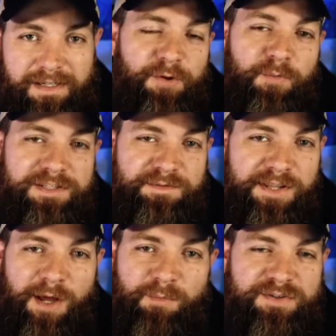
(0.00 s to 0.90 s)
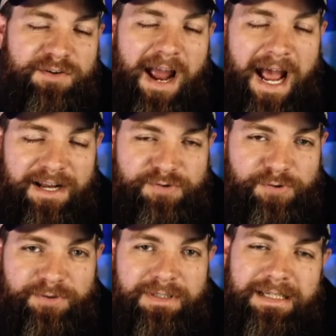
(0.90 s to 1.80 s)
So the ones with numbers are
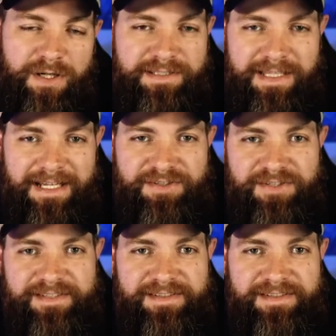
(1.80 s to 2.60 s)
astral, and we'll get to that in